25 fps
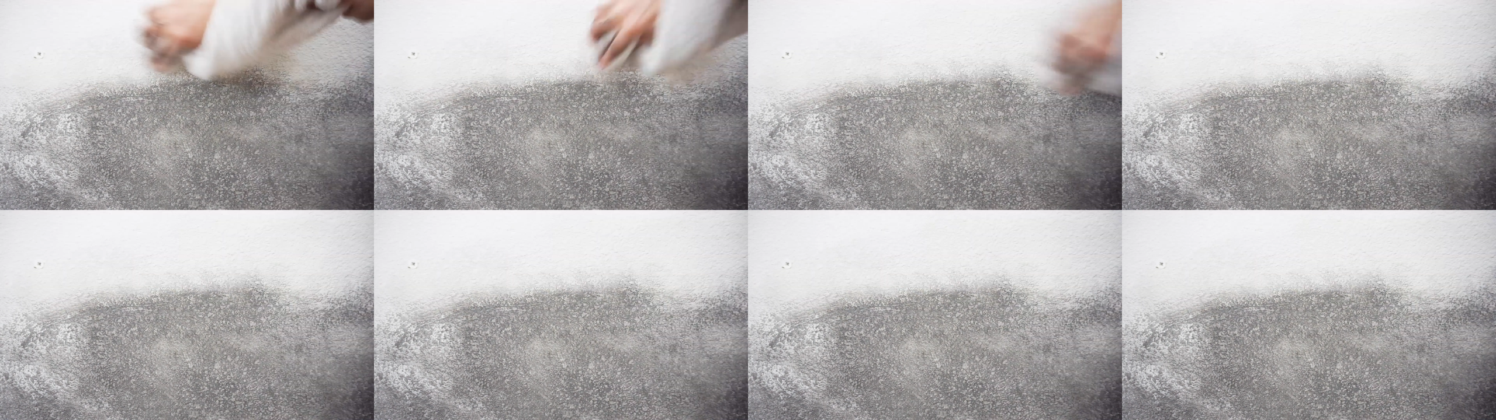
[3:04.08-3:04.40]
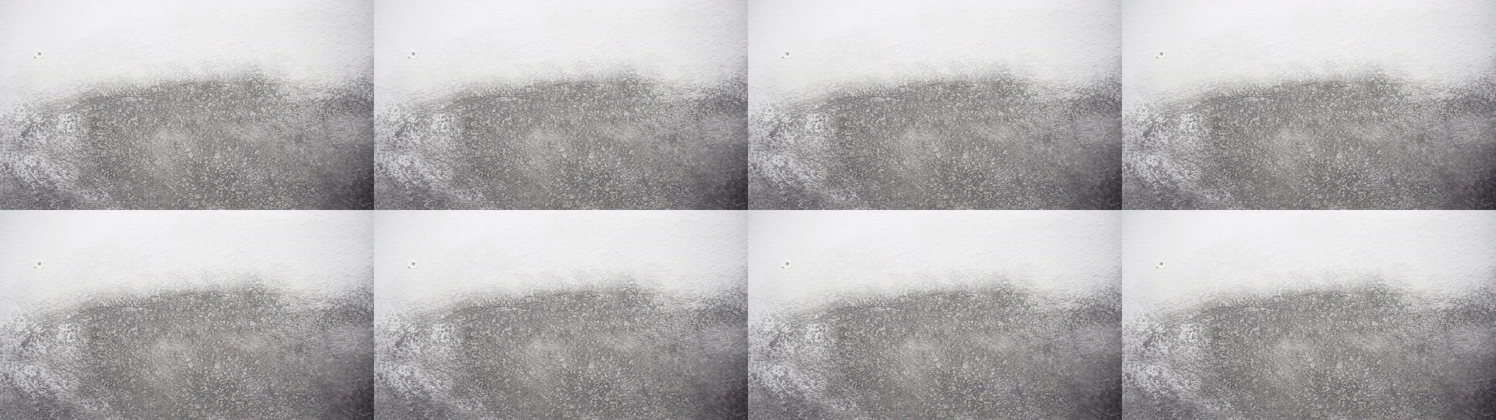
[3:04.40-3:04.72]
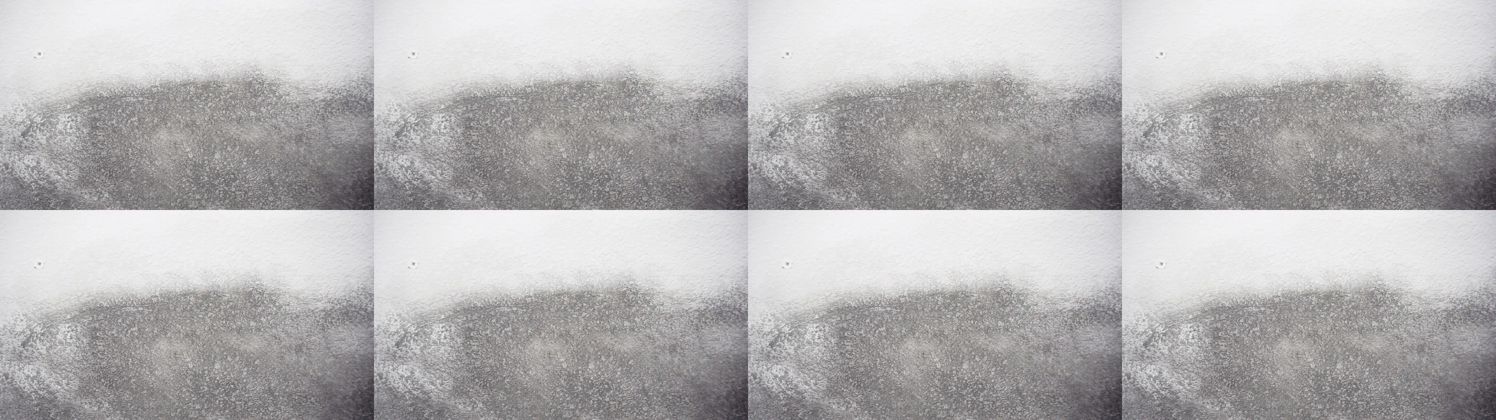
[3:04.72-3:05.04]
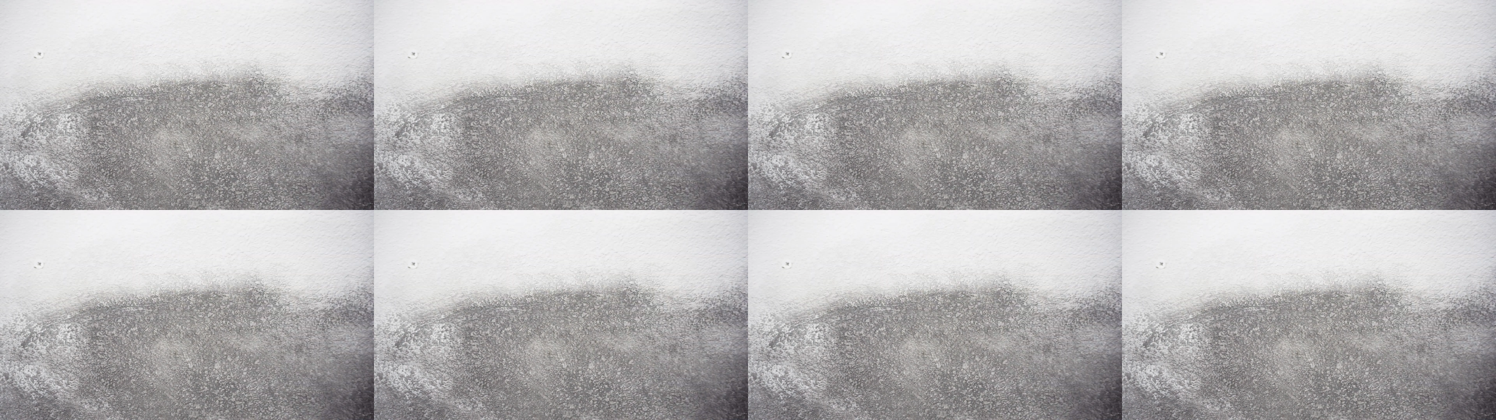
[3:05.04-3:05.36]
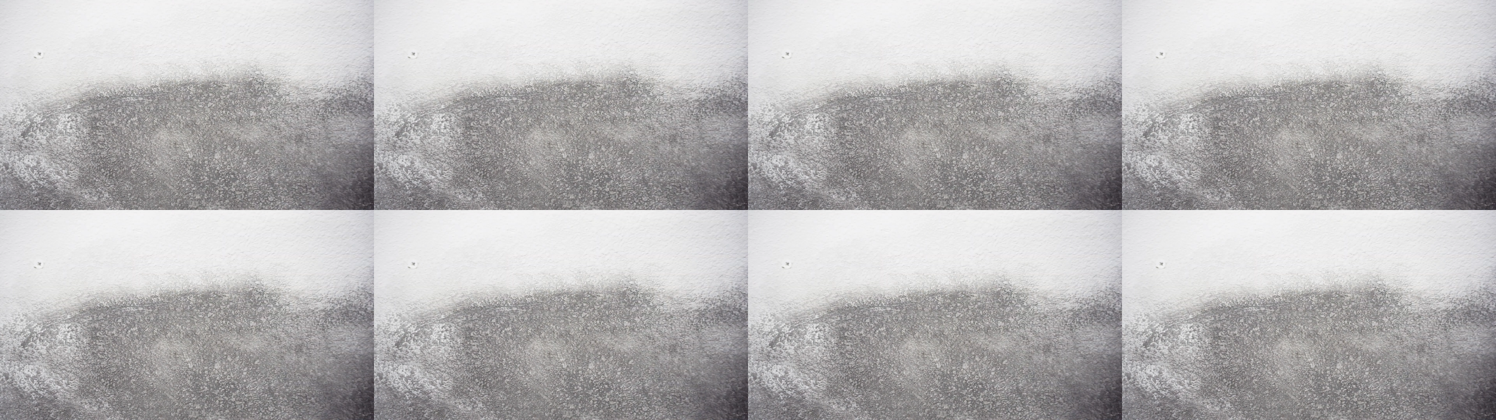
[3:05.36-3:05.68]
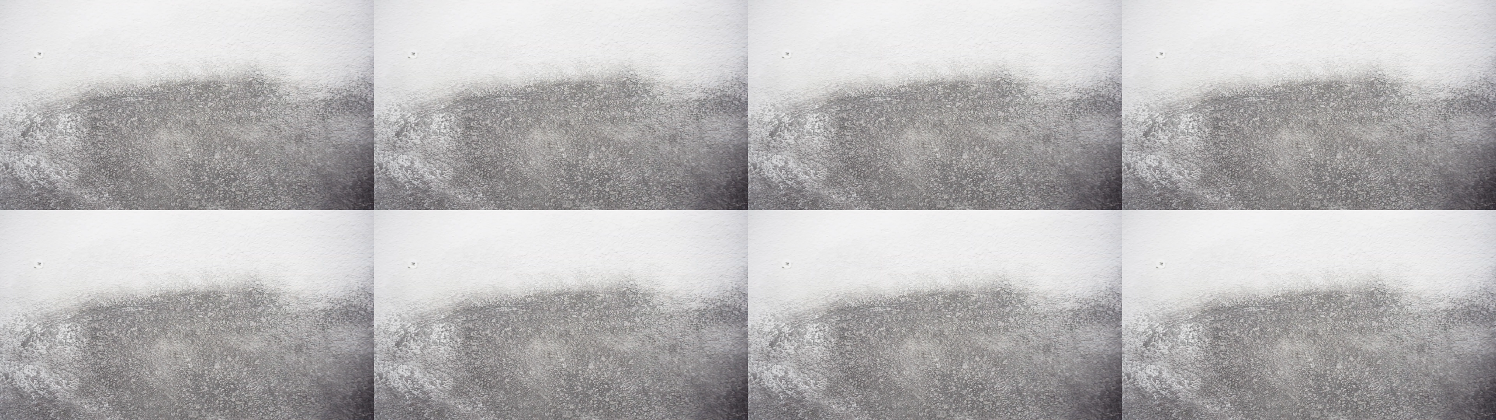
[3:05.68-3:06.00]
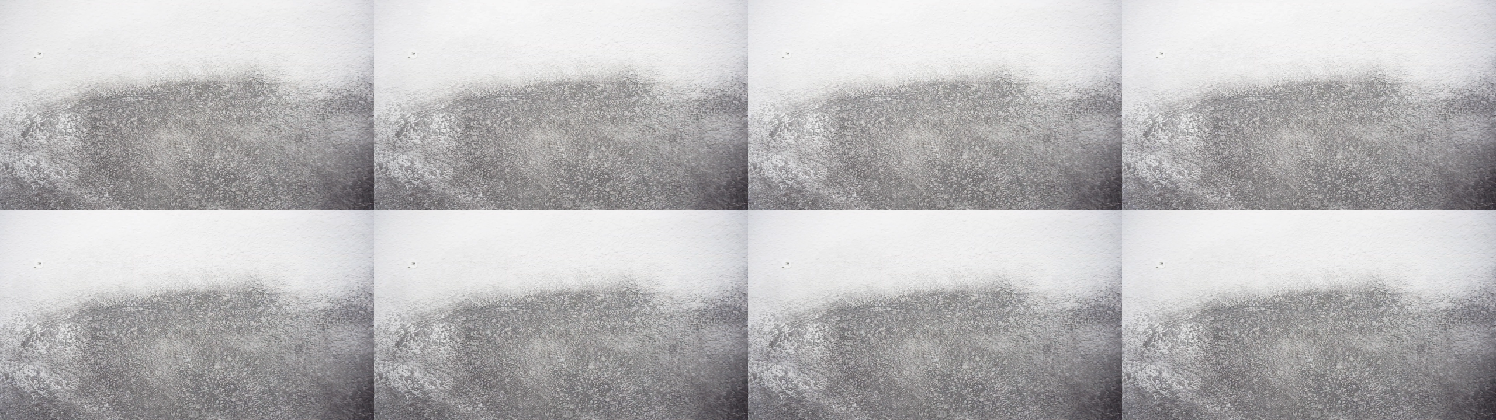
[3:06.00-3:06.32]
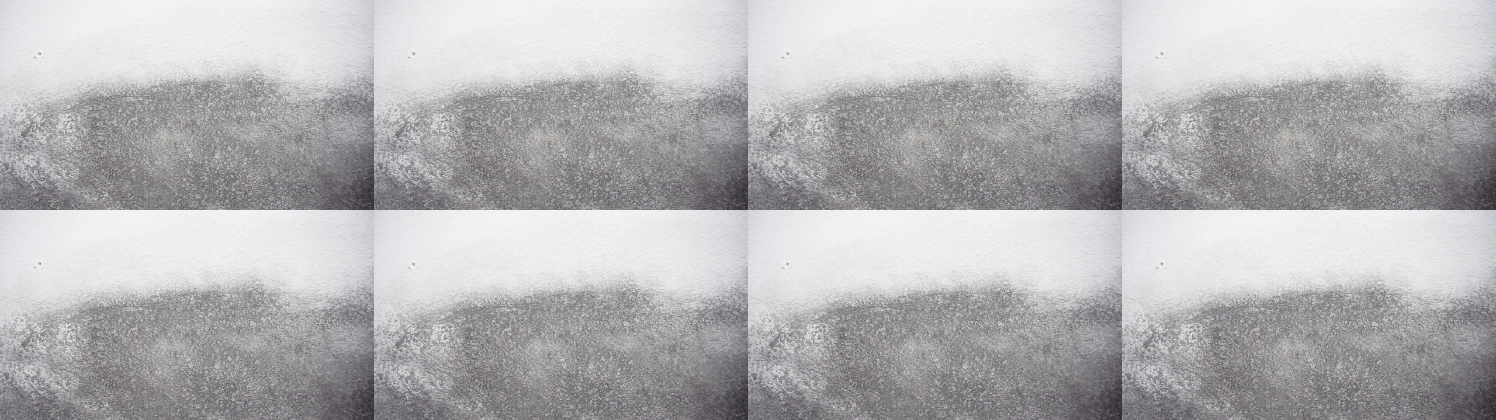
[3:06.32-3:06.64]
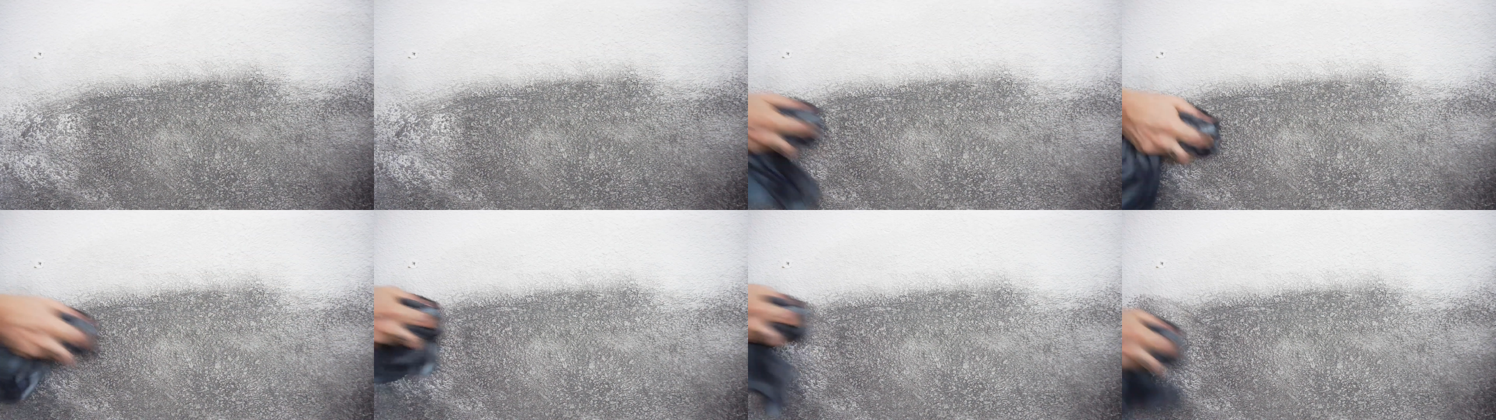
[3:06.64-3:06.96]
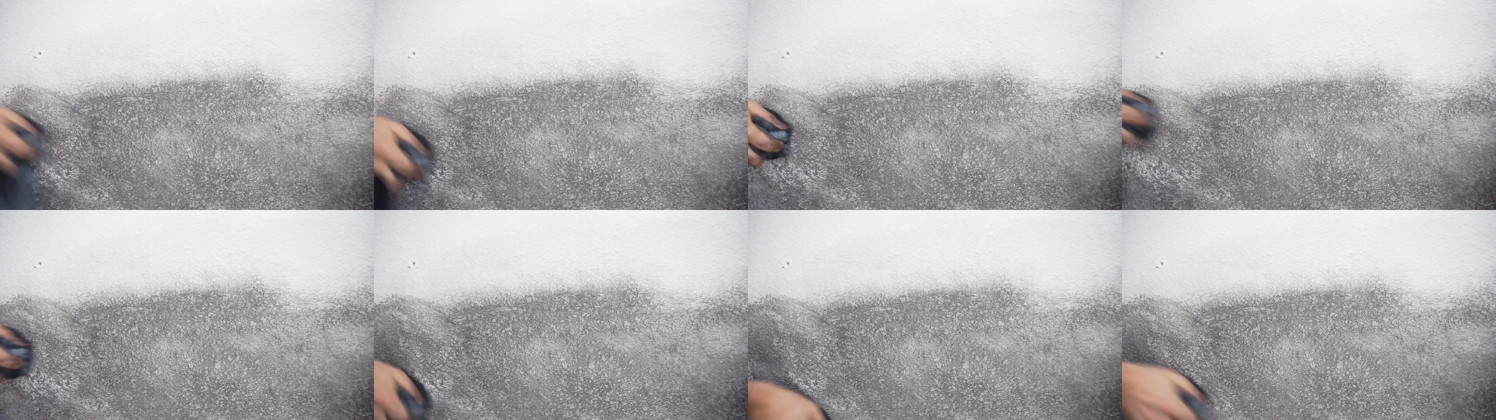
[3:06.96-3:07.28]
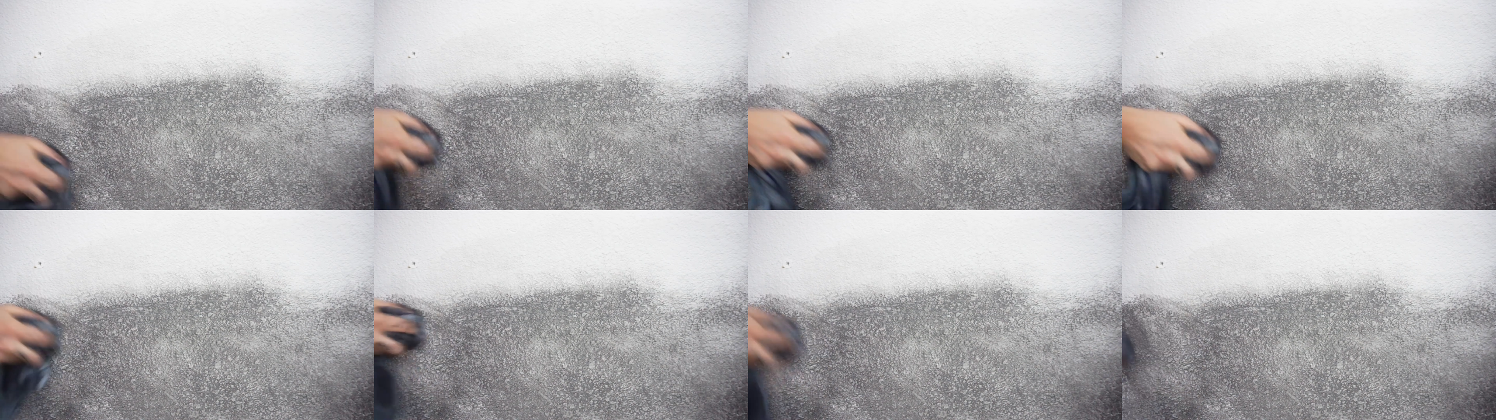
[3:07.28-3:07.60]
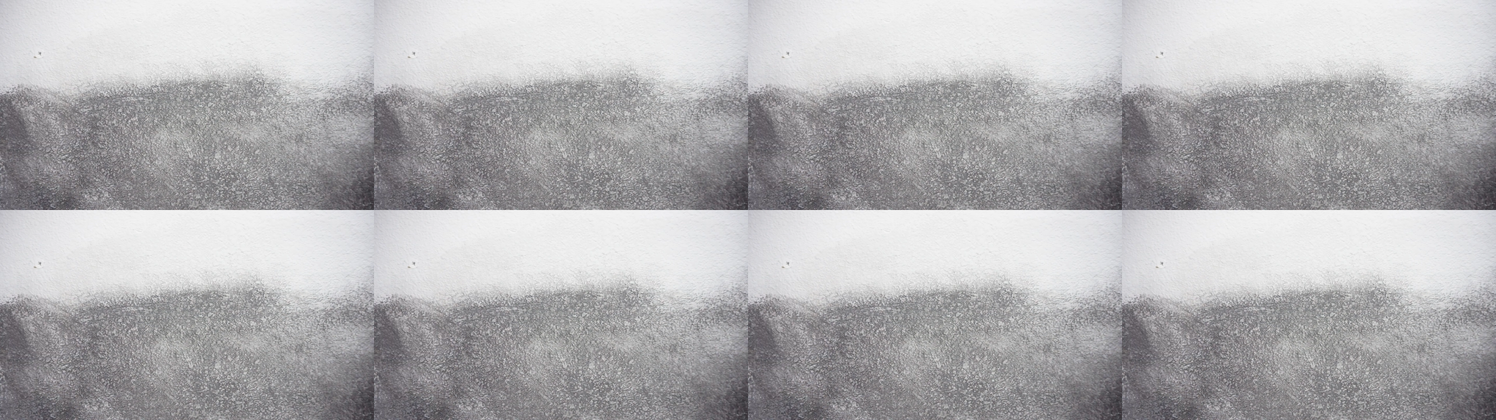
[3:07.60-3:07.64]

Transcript: [unreadable: no face in view]